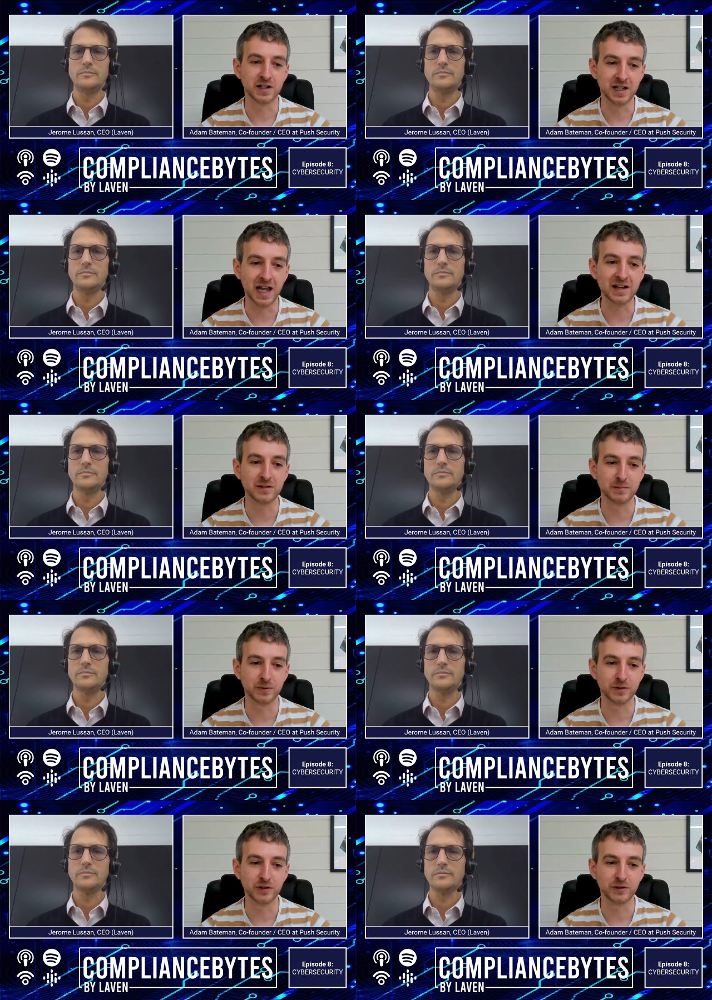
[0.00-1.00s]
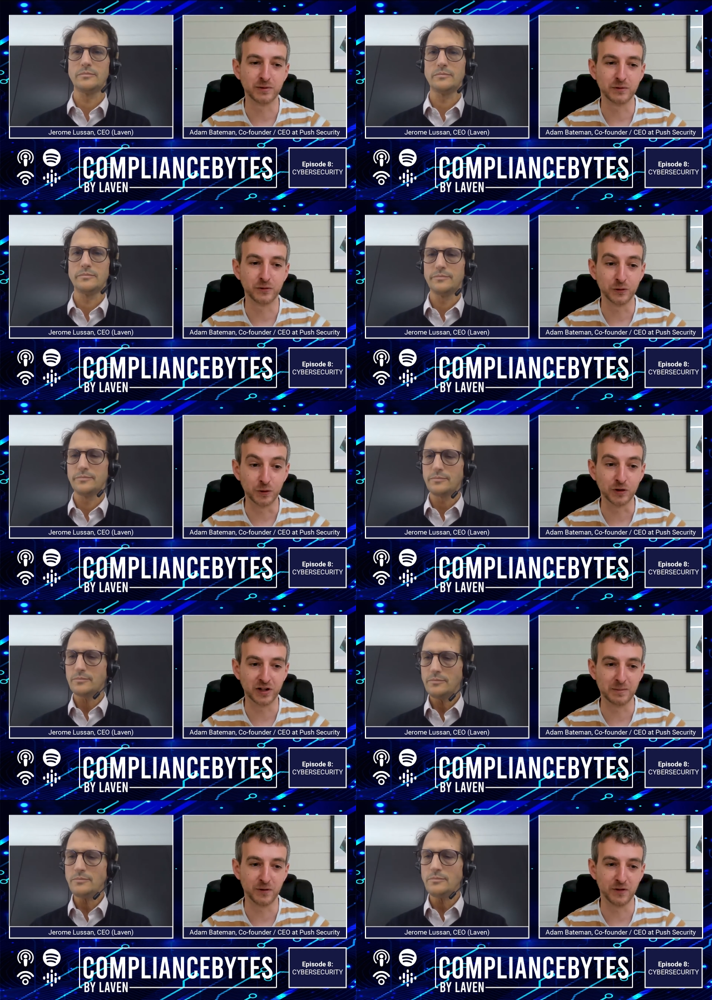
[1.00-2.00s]
Speaker 1: and get employees to enforce
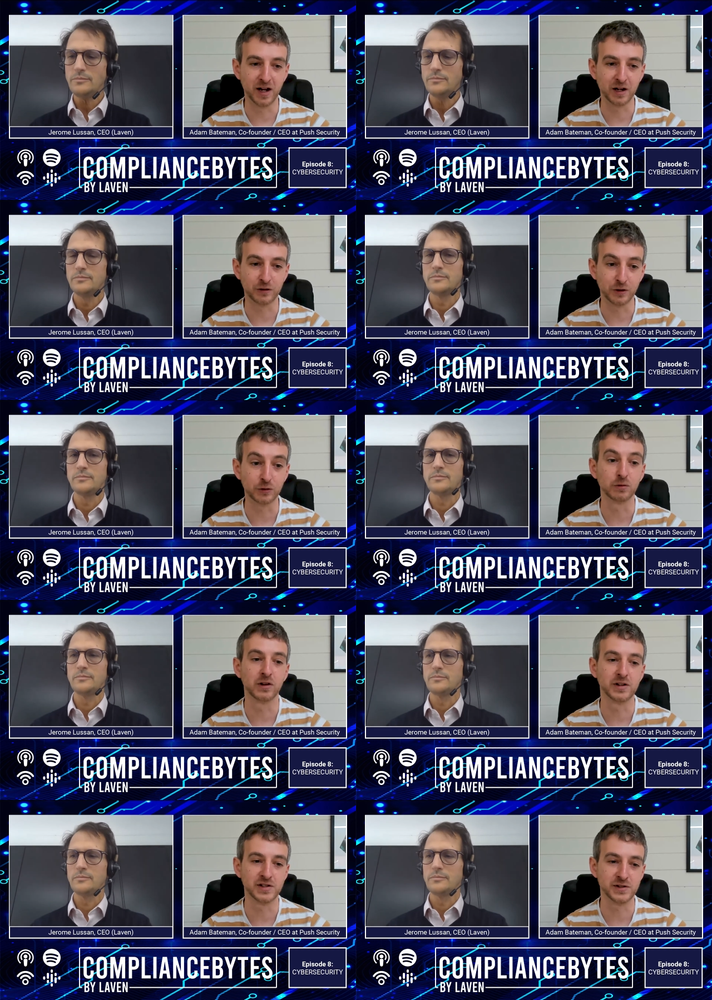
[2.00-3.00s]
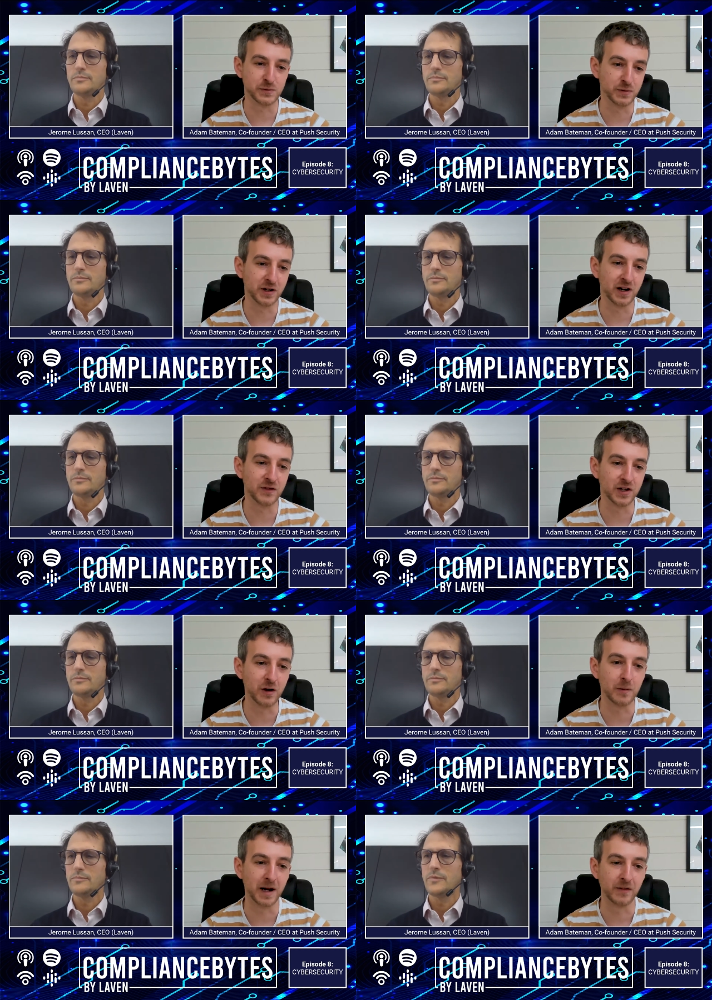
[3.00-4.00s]
MFA across all those systems where you don't even
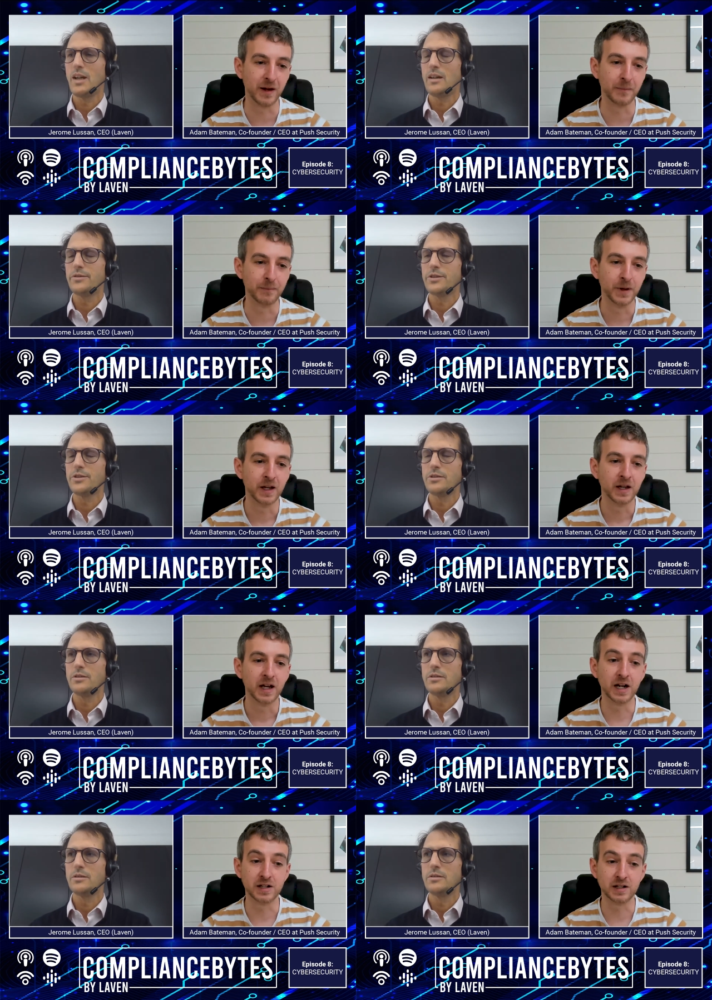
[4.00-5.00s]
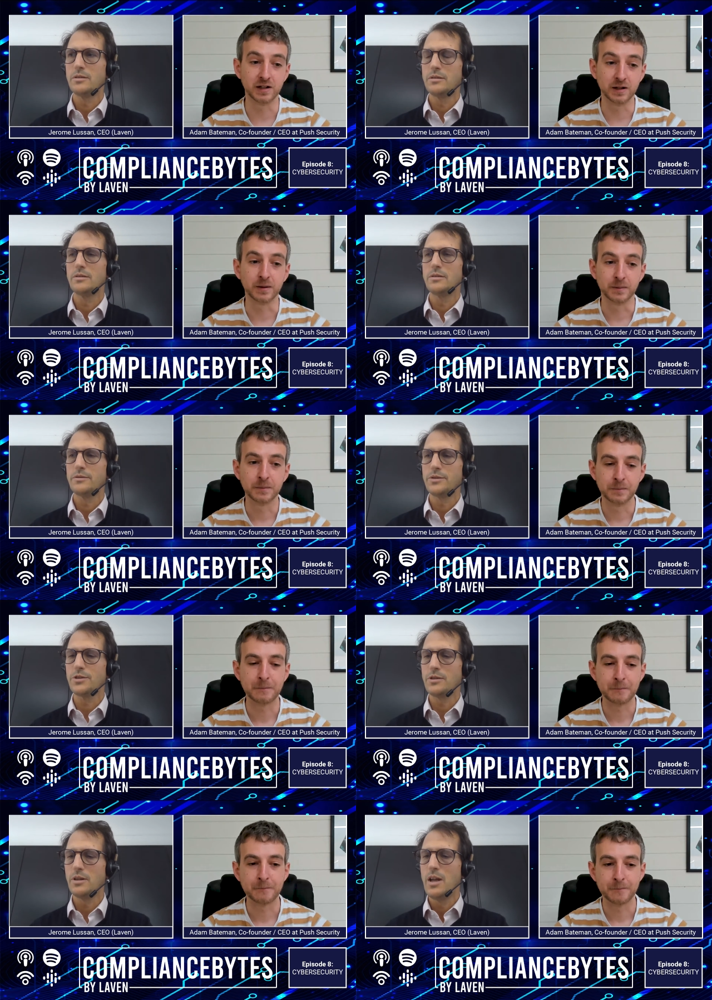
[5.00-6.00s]
know about them? Yeah, for sure. Yeah.
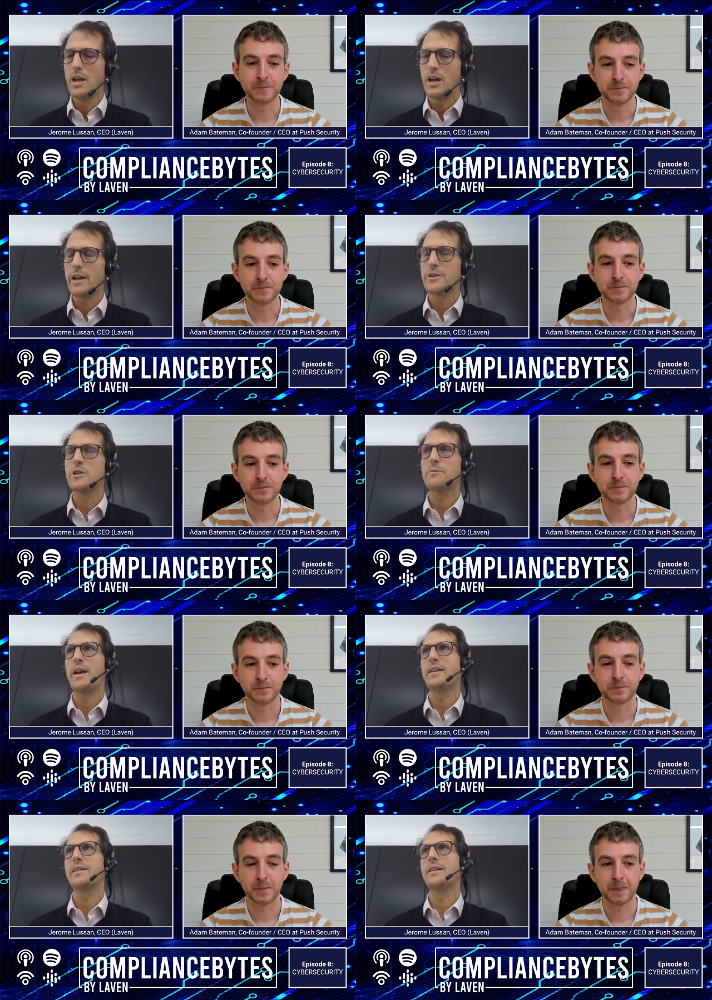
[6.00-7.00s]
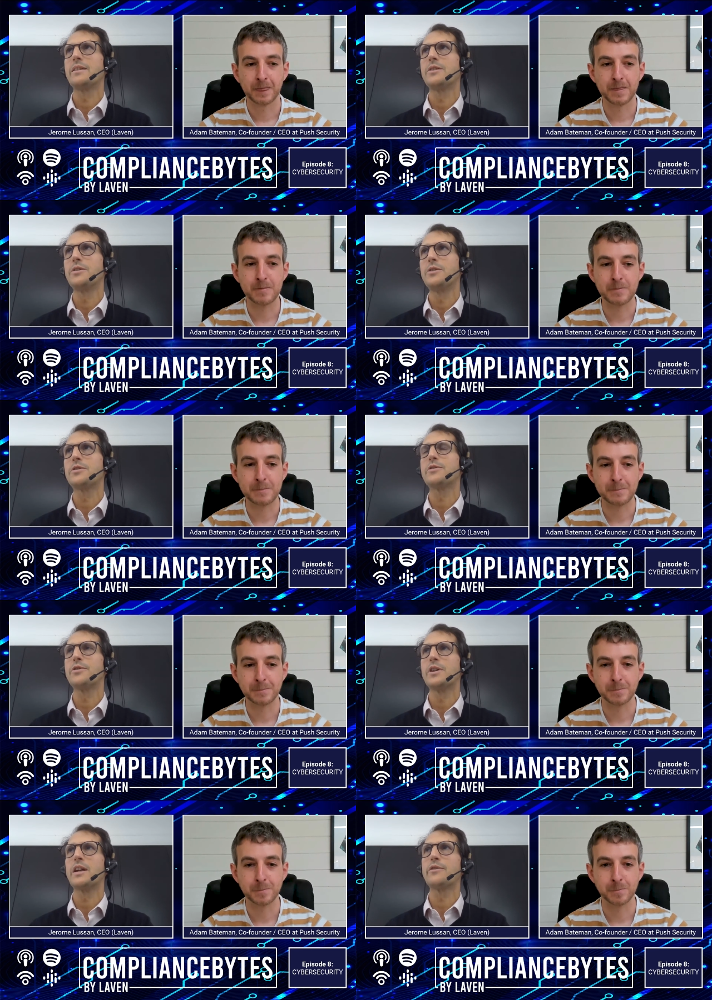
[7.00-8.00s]
Speaker 2: For sure. And I suspect the
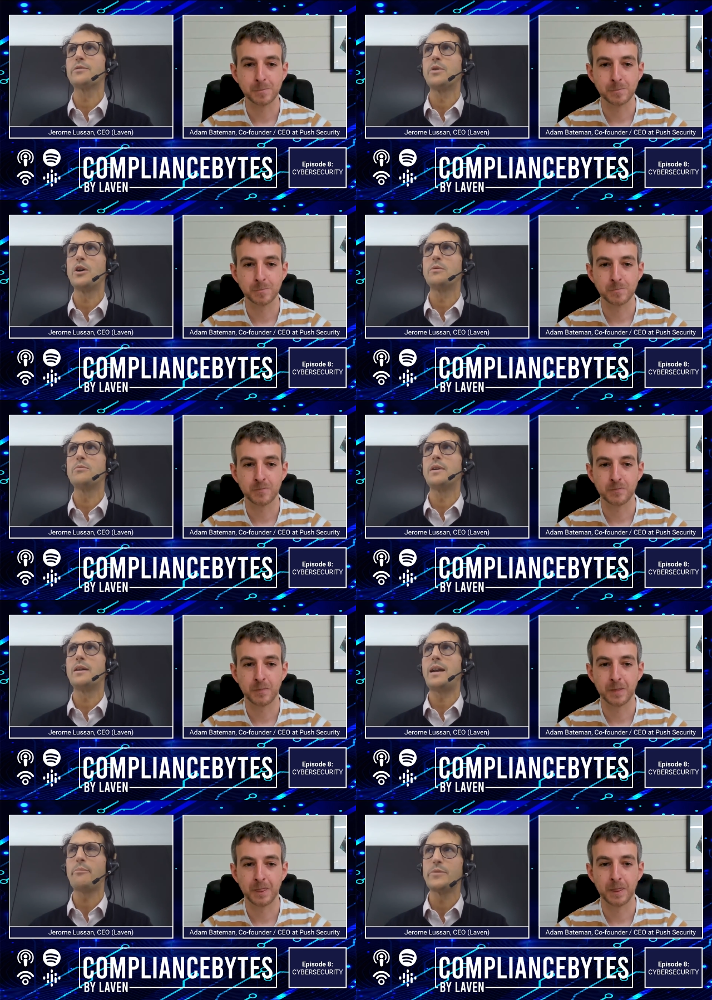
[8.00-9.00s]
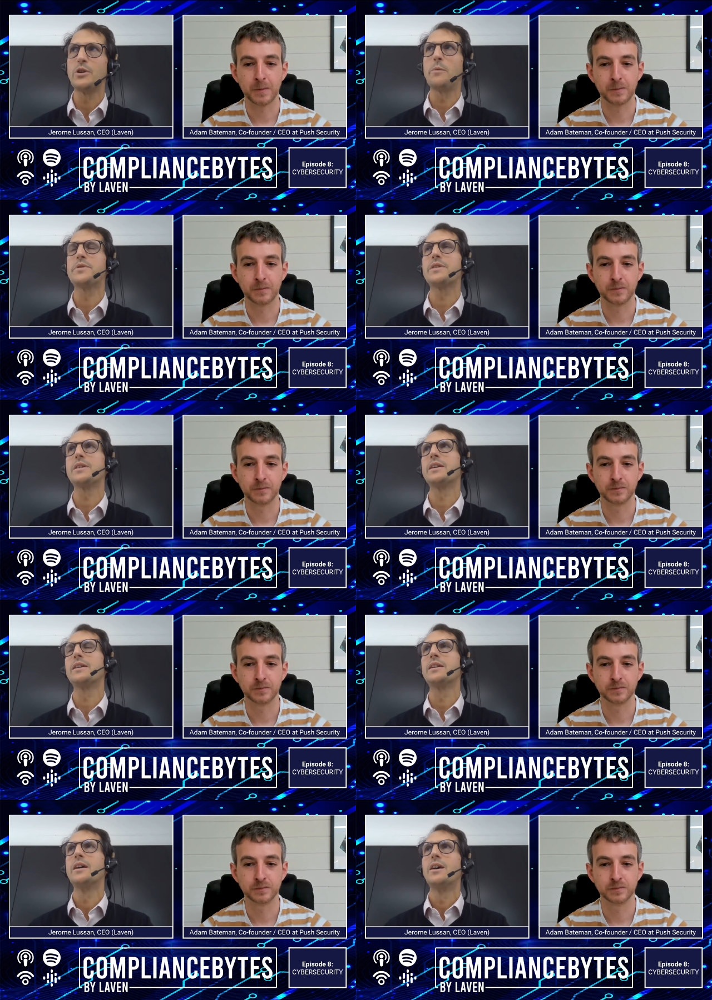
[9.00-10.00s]
use of working from home,
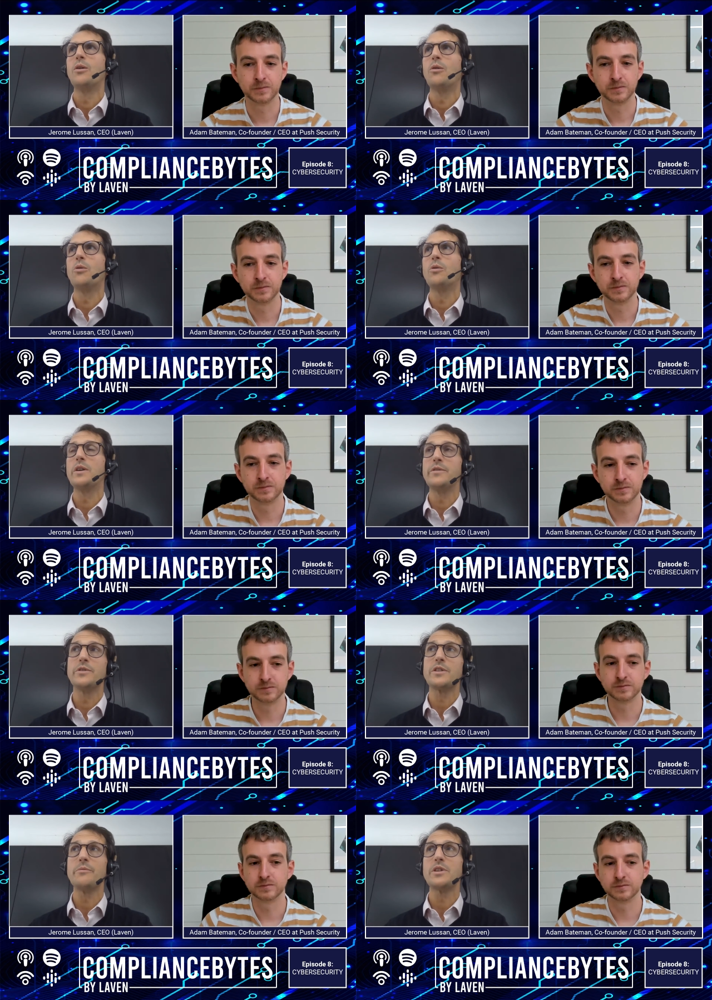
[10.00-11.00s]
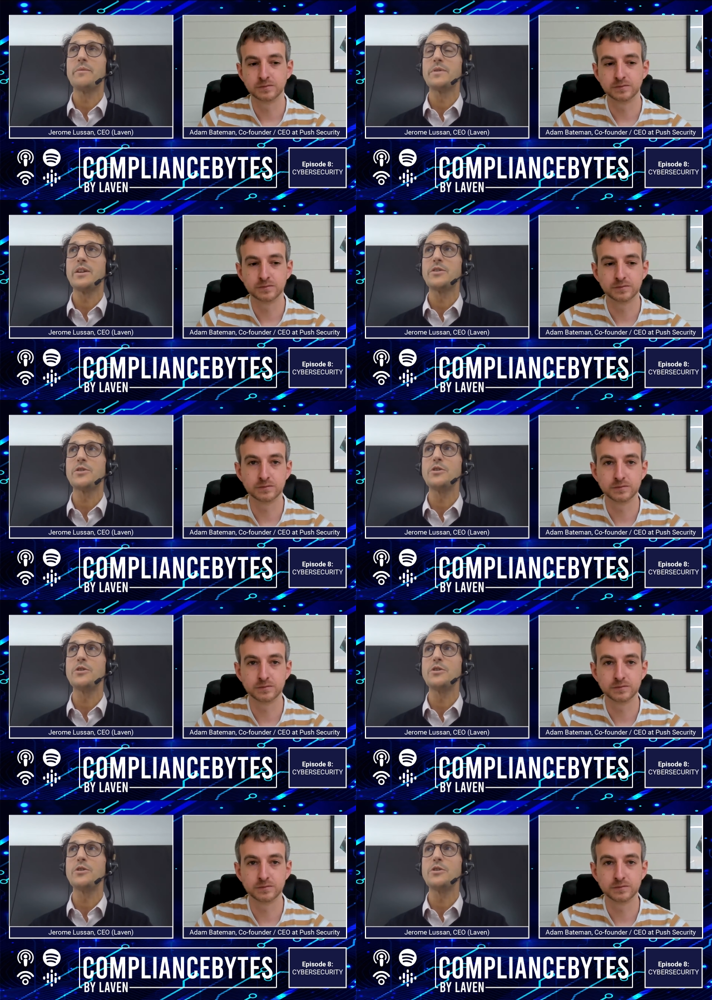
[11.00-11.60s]
laptops, and or even sometimes I